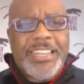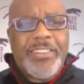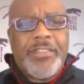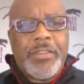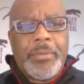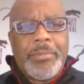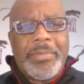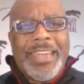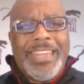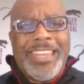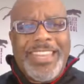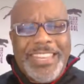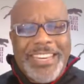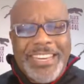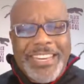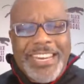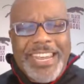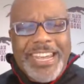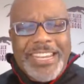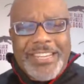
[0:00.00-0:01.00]
even
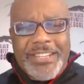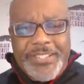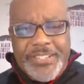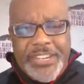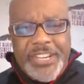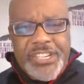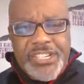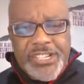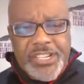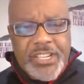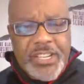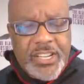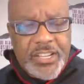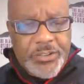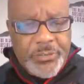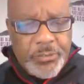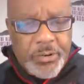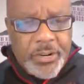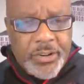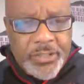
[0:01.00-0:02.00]
making an accusation
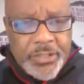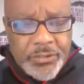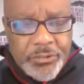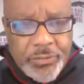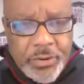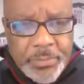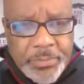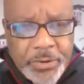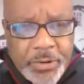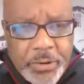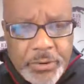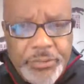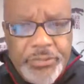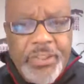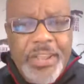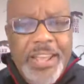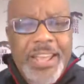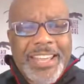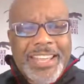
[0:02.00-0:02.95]
against one of these cryptos,